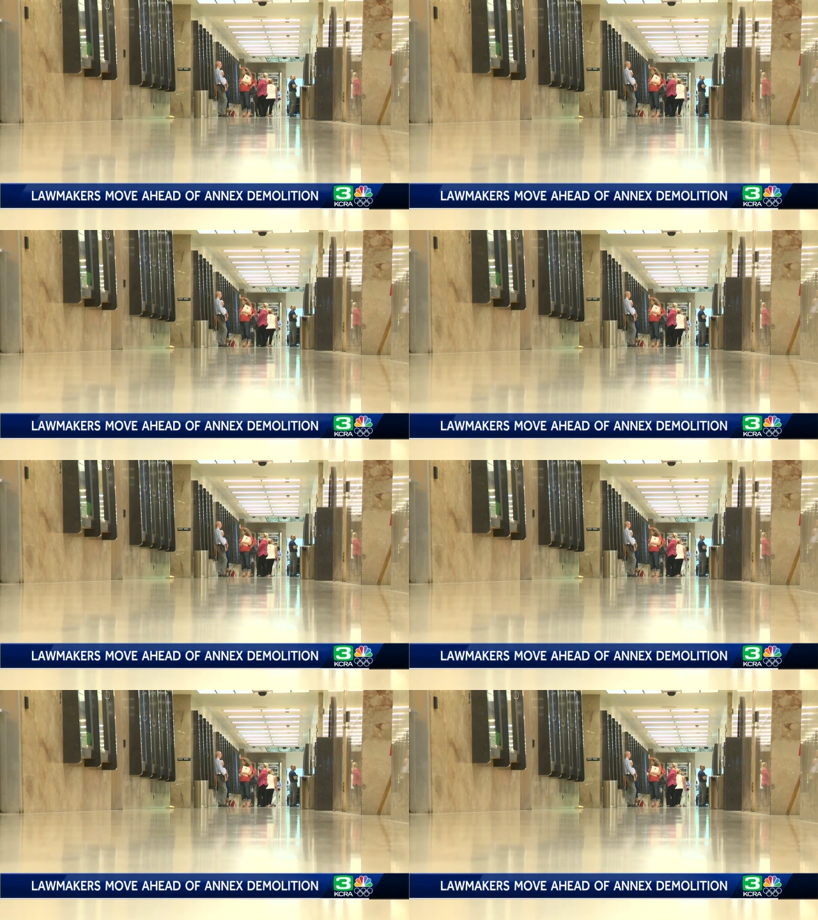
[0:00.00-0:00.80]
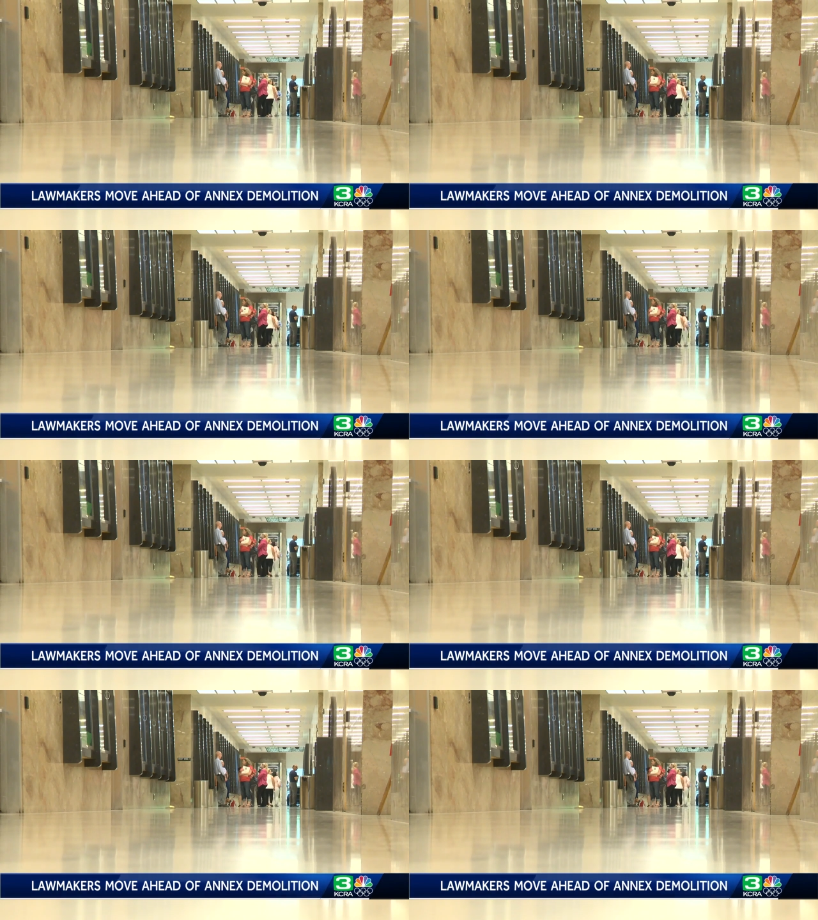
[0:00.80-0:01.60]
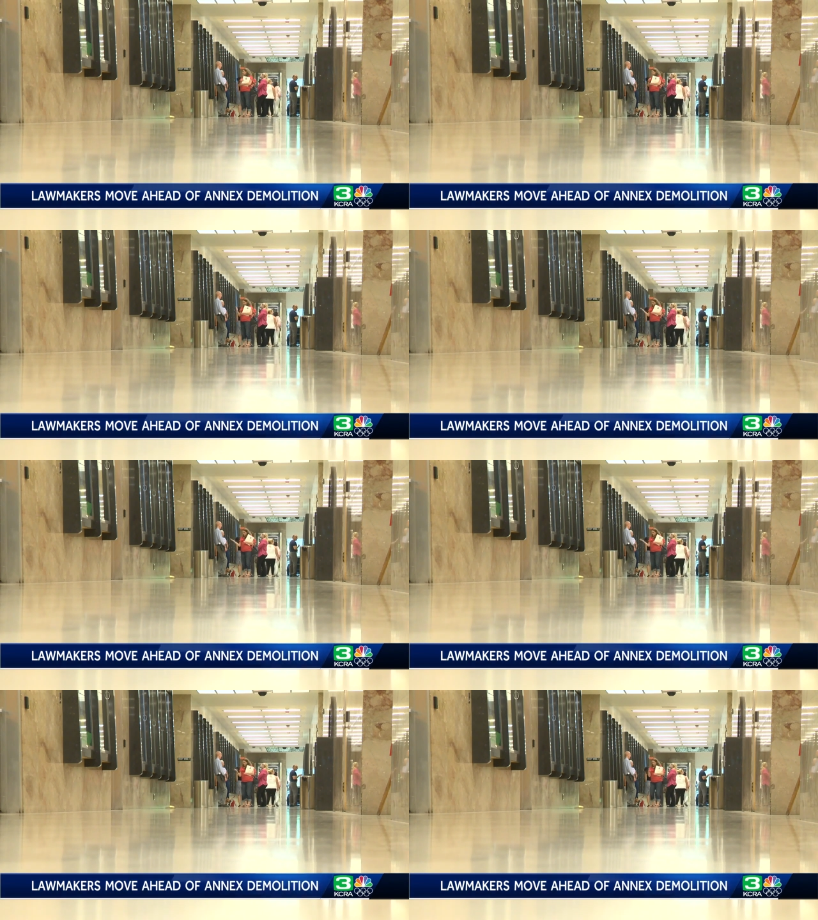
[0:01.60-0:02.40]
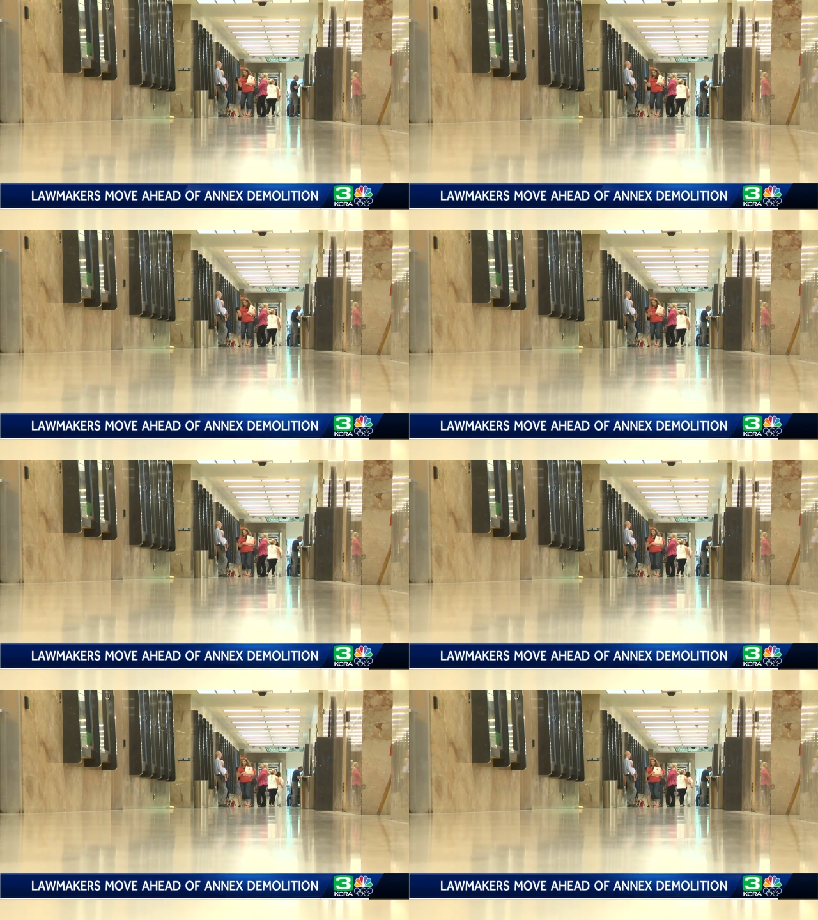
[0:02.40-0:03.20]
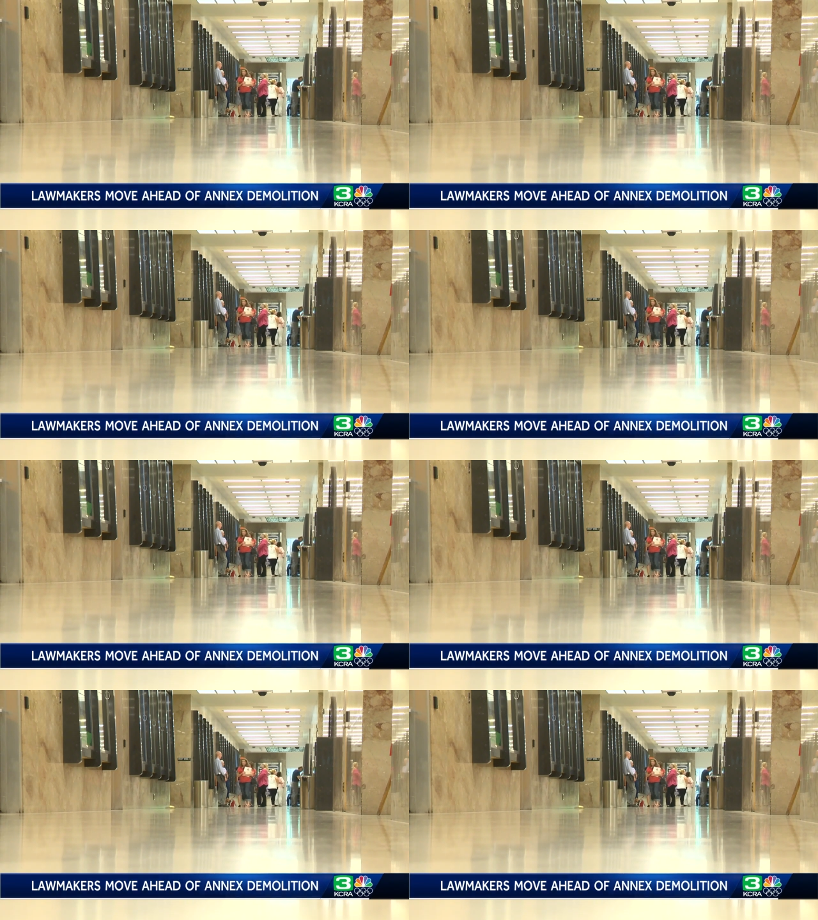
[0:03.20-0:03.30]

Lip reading: [unreadable: no face in view]